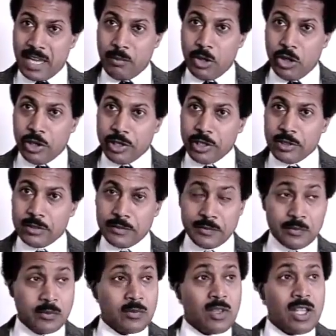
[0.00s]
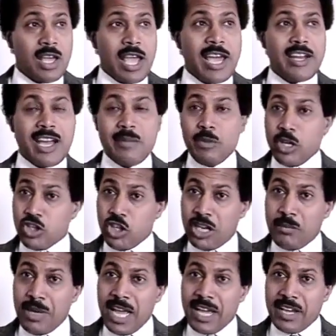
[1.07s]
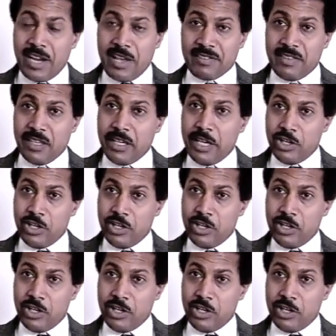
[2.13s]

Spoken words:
American, and I'm racially black and ethnically